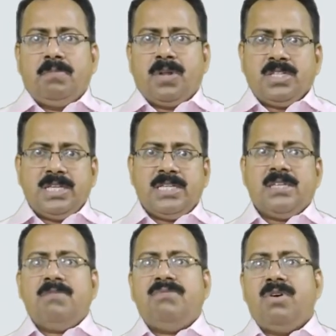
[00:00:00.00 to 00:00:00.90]

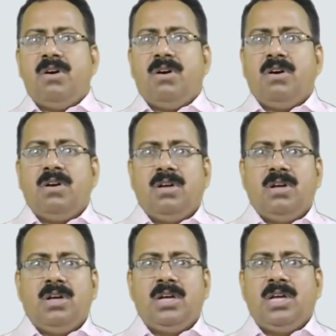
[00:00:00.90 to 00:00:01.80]
process of
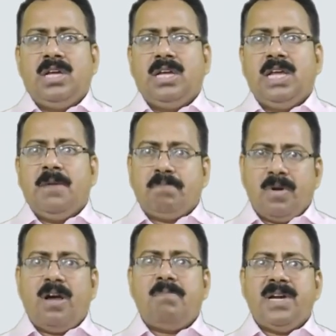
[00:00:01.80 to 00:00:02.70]

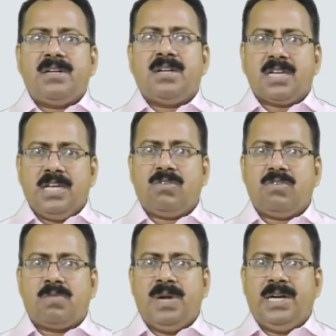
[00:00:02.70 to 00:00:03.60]
employment or
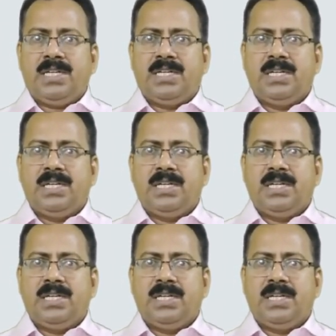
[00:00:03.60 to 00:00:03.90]
recruitment